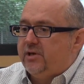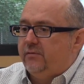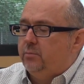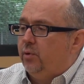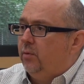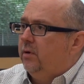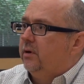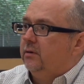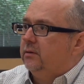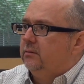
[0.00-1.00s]
never
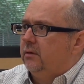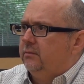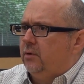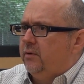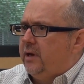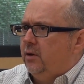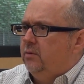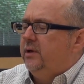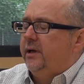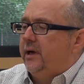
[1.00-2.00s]
bored or all that
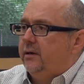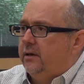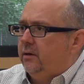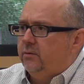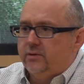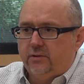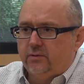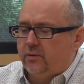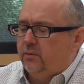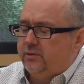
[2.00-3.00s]
lonely. There
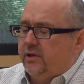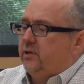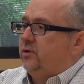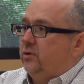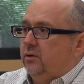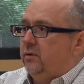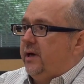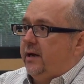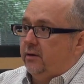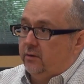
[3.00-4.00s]
was always things to do.
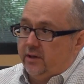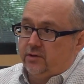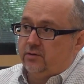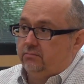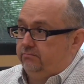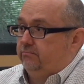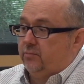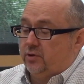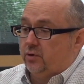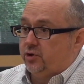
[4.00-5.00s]
I had a great
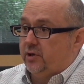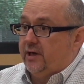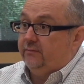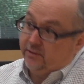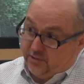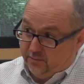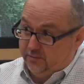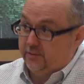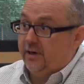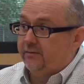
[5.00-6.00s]
social life. I still
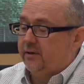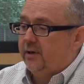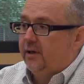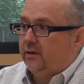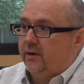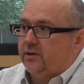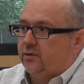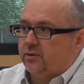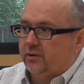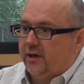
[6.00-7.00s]
do have a great
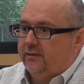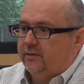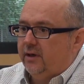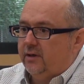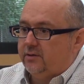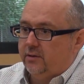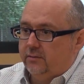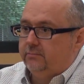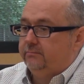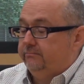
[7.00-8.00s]
social life.
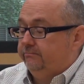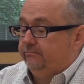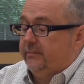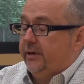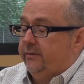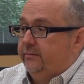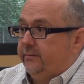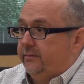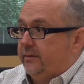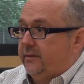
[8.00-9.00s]
So,
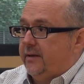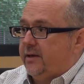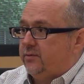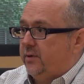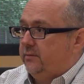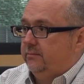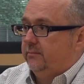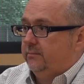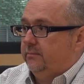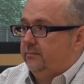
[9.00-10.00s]
that's what
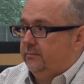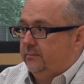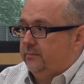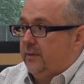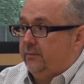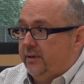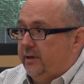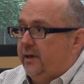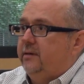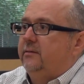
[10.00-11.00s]
I
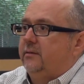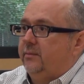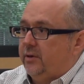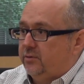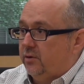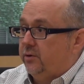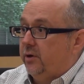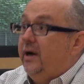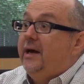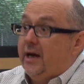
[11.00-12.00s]
really like about
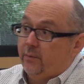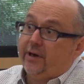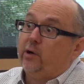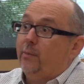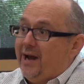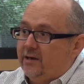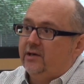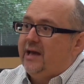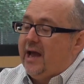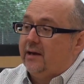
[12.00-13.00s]
Tokyo. And when I go back
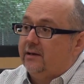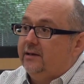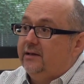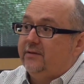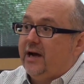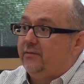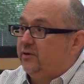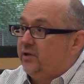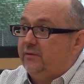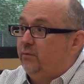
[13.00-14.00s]
to Canada, even
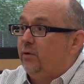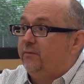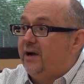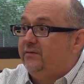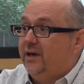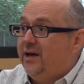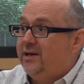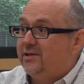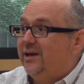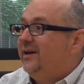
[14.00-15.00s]
after, say, 4 or 5
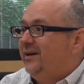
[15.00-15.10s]
days,